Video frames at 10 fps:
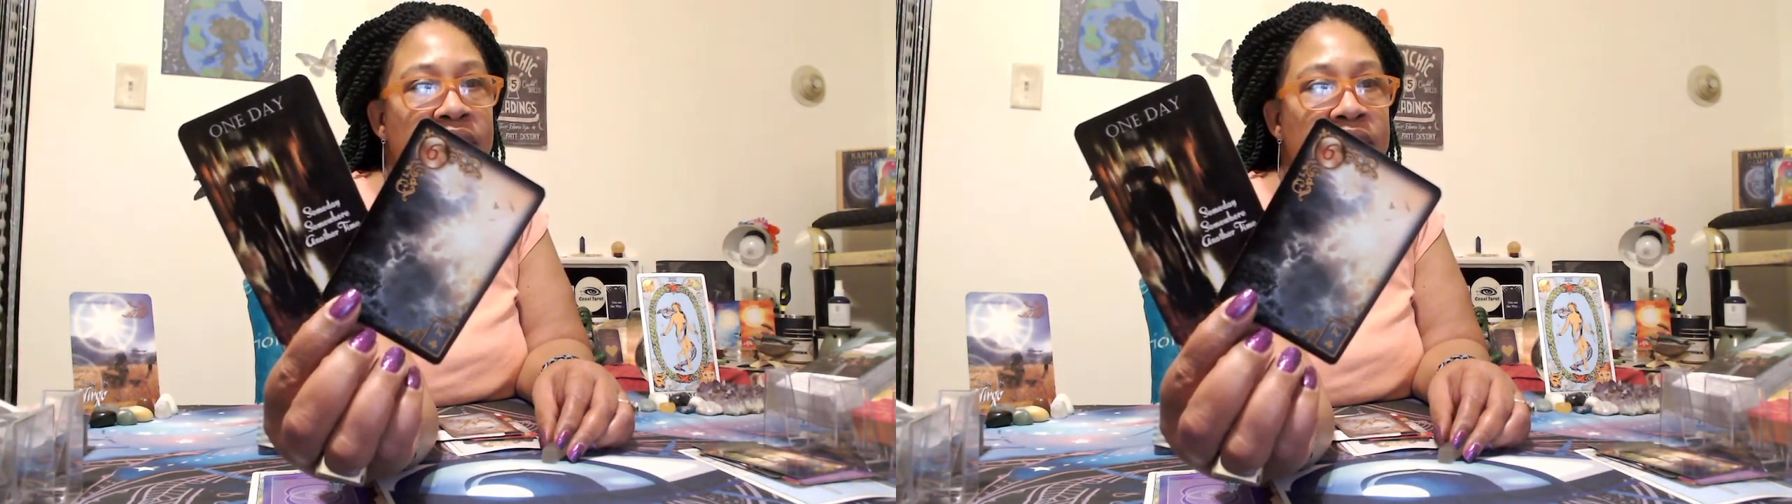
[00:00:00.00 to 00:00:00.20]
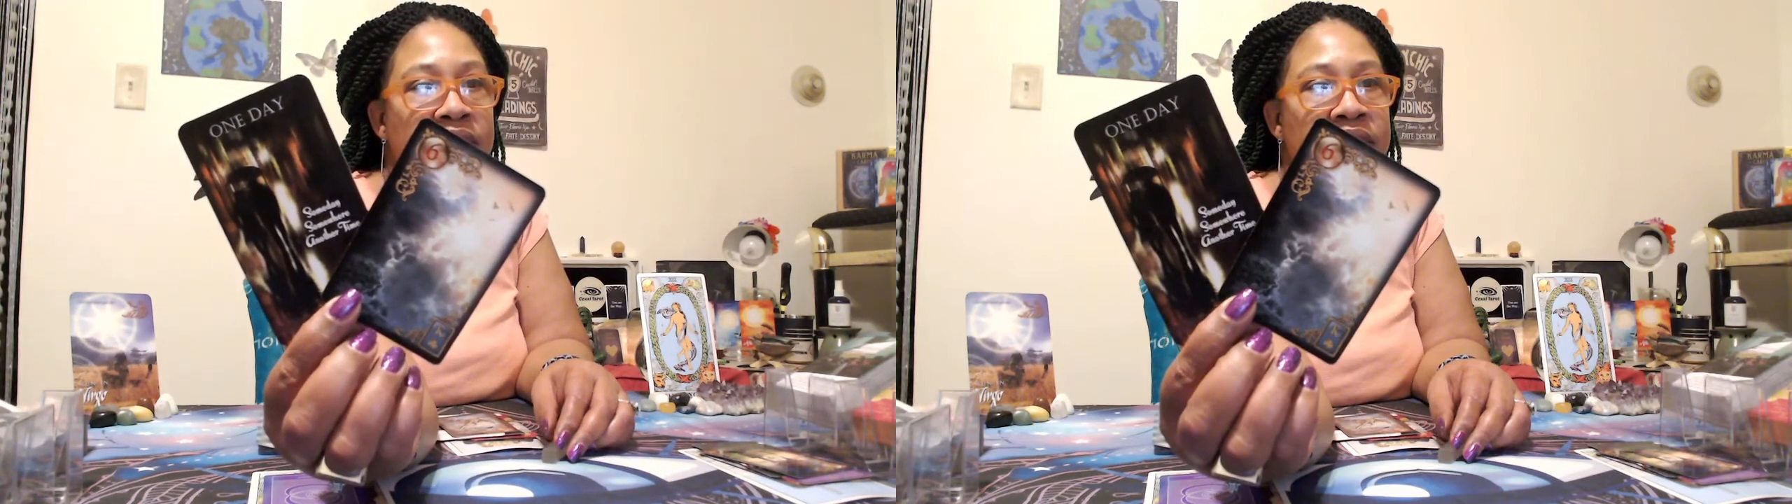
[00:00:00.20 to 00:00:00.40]

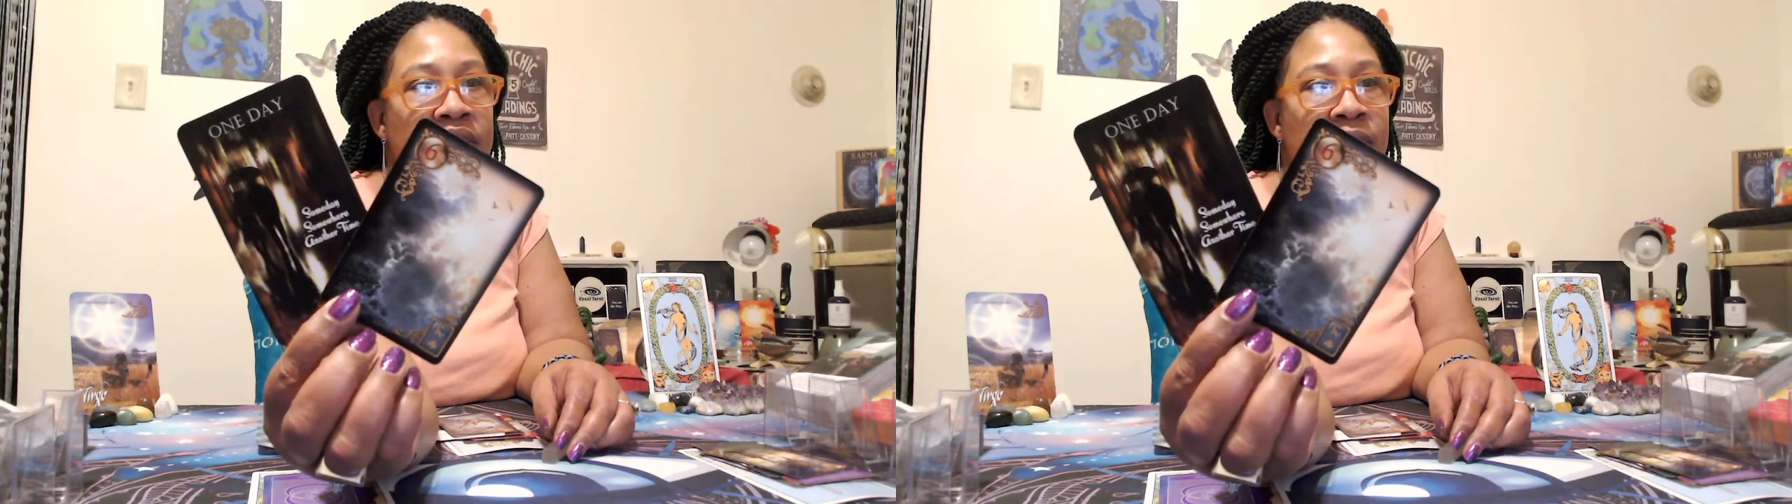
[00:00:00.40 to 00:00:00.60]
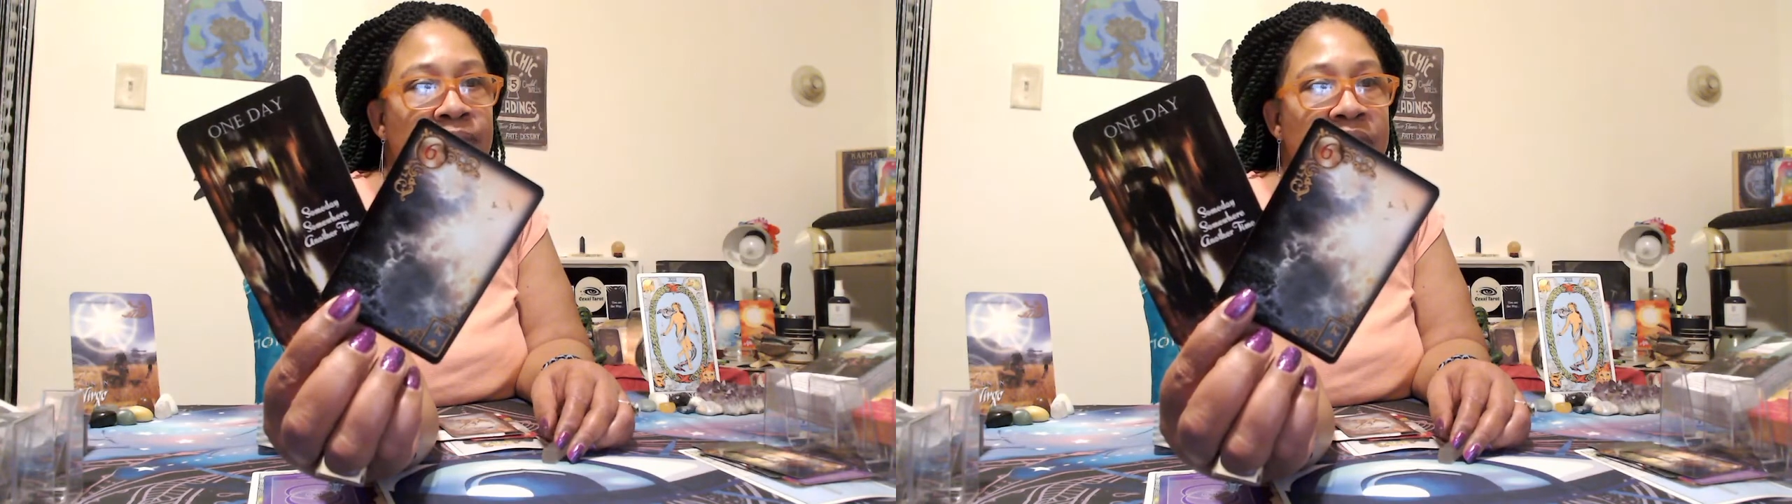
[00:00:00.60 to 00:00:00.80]

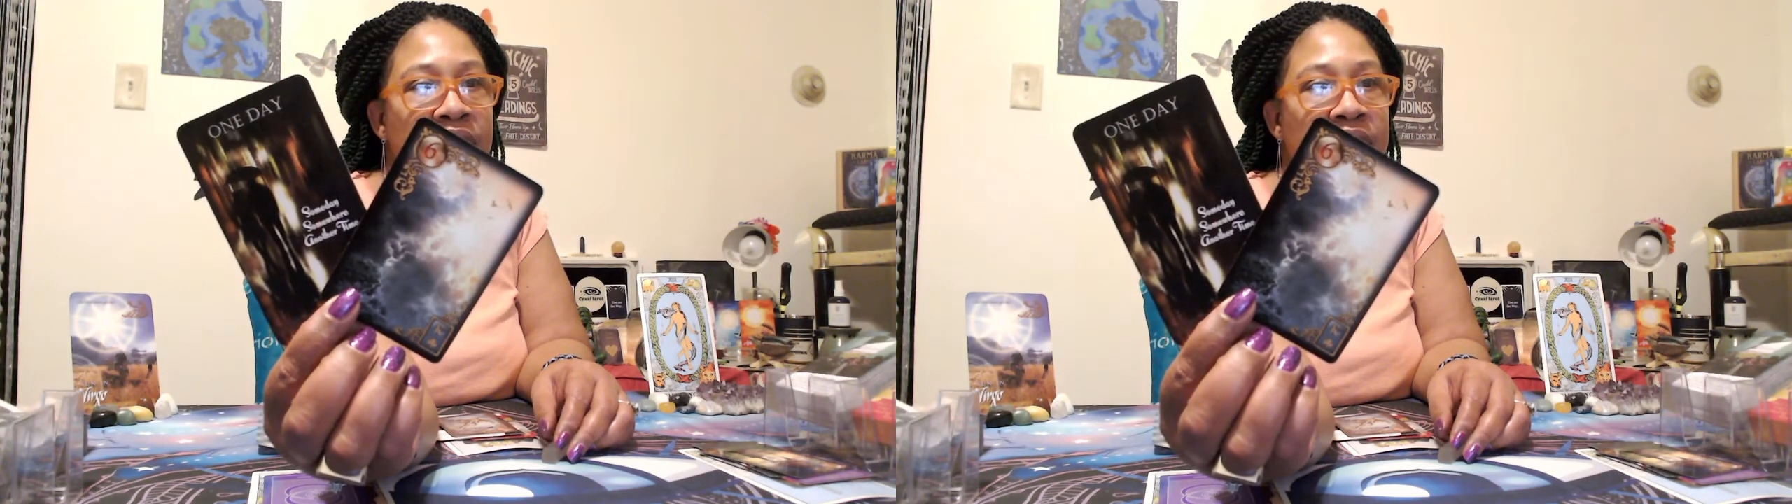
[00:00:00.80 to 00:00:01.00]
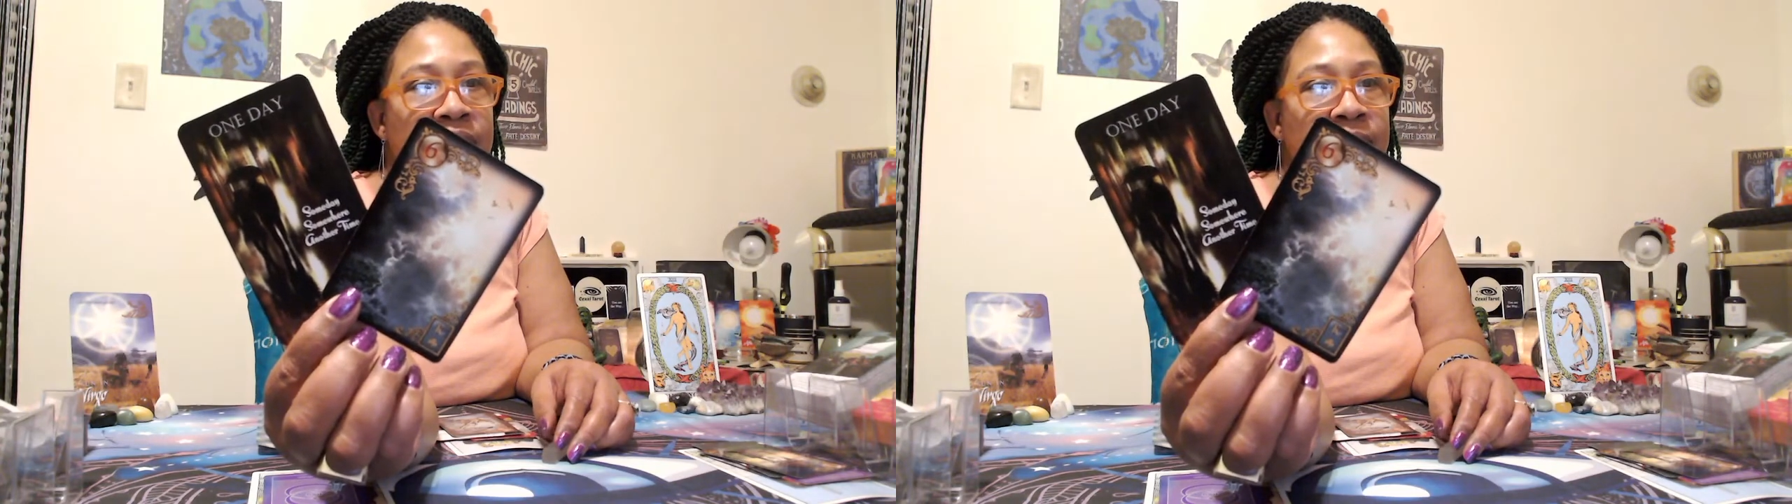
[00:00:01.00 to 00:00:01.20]
someday